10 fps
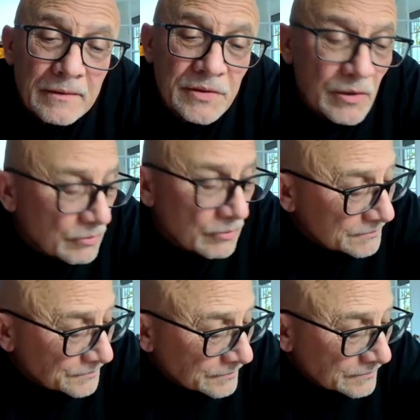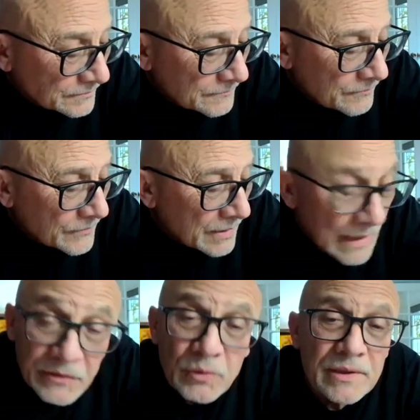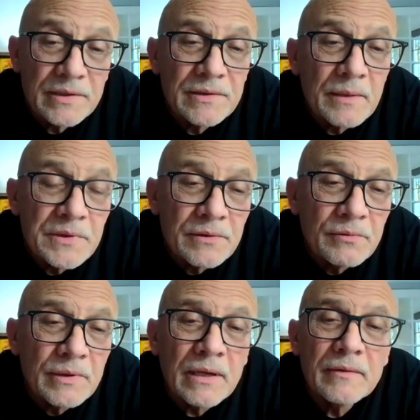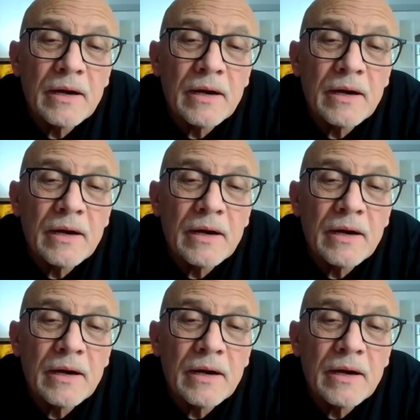So that's what these steps are doing.